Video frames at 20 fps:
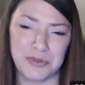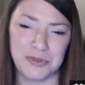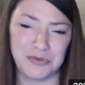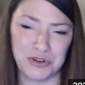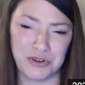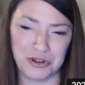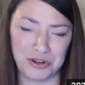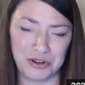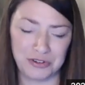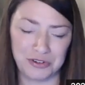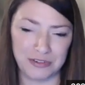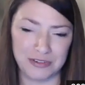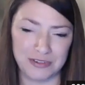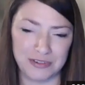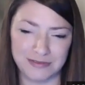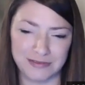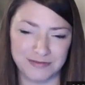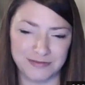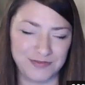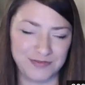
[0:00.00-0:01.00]
of your
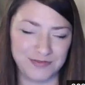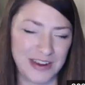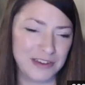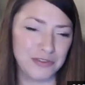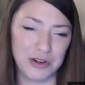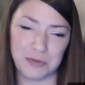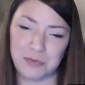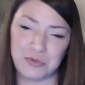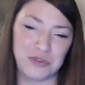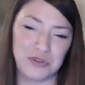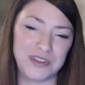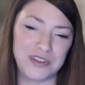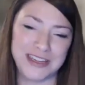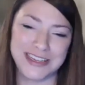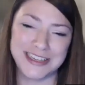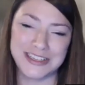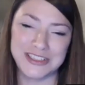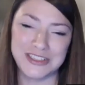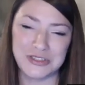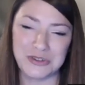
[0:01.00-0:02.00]
favorite
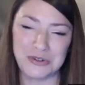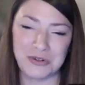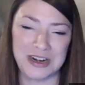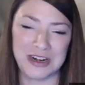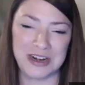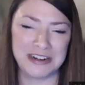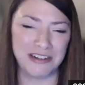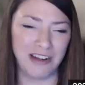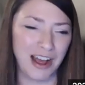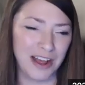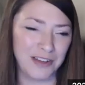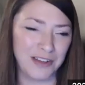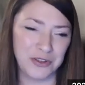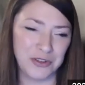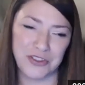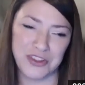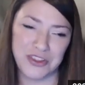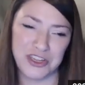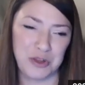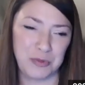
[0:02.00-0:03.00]
movies or a
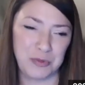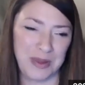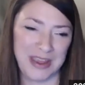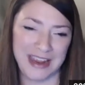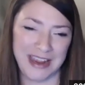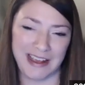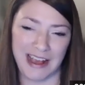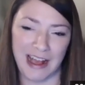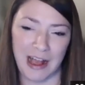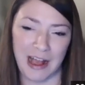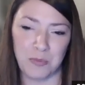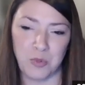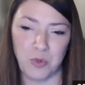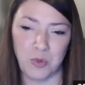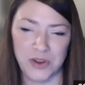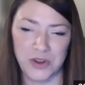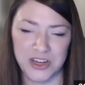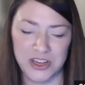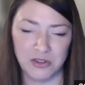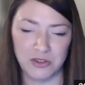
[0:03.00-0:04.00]
novel that you pick up,
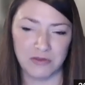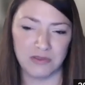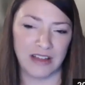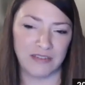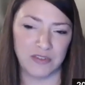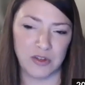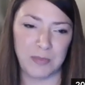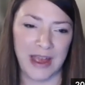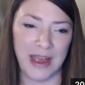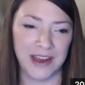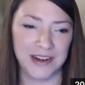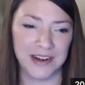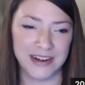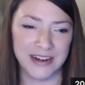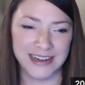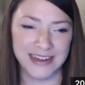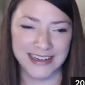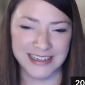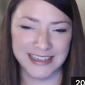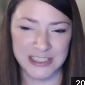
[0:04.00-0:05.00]
what do you love about
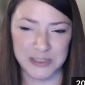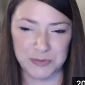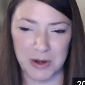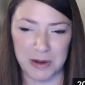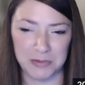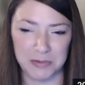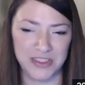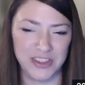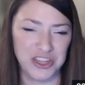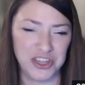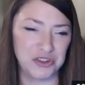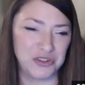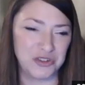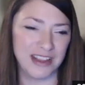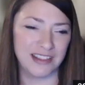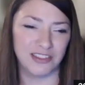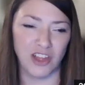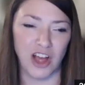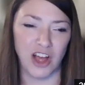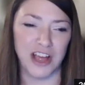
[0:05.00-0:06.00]
it? And it's probably that you
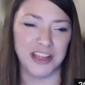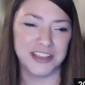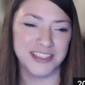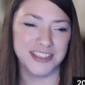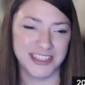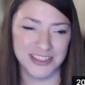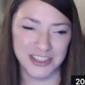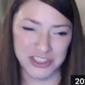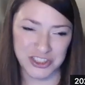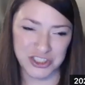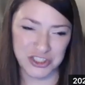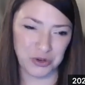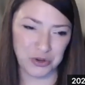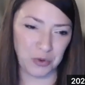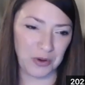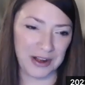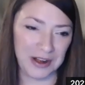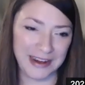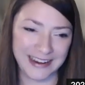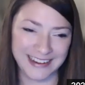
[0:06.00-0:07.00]
get lost in the
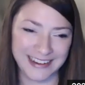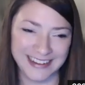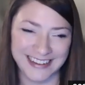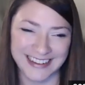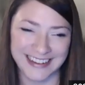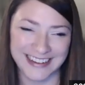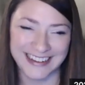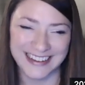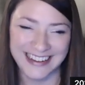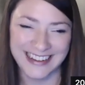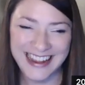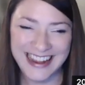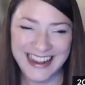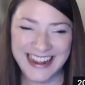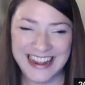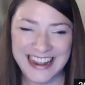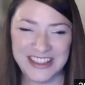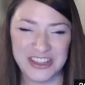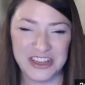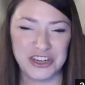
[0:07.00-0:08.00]
story,
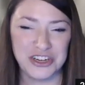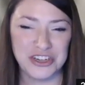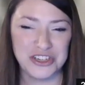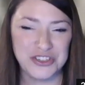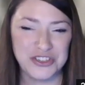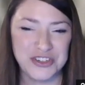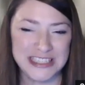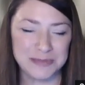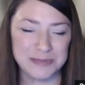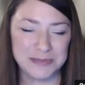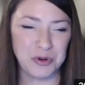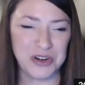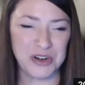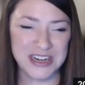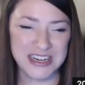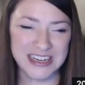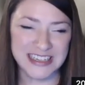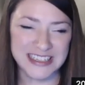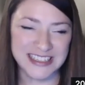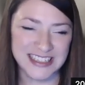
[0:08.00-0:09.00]
that you're
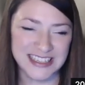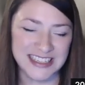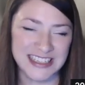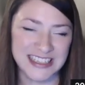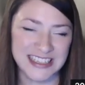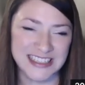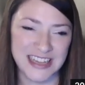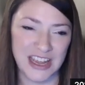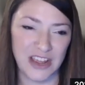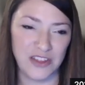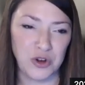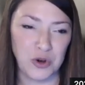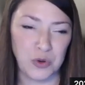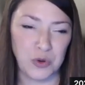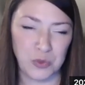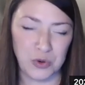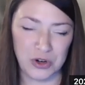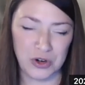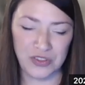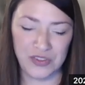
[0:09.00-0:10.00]
transported into this
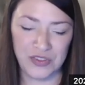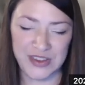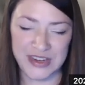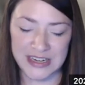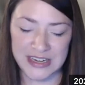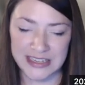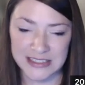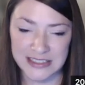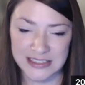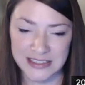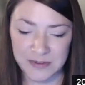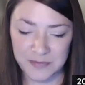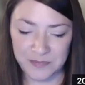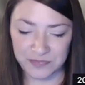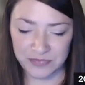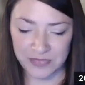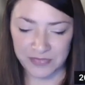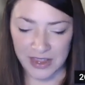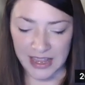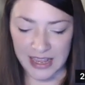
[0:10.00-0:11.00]
otherworldliness.
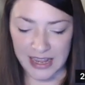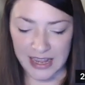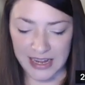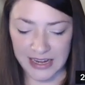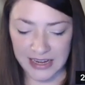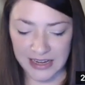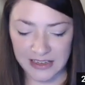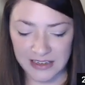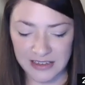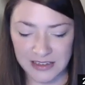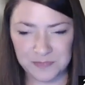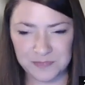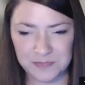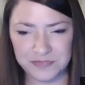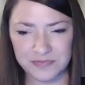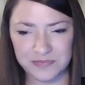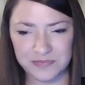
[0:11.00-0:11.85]
And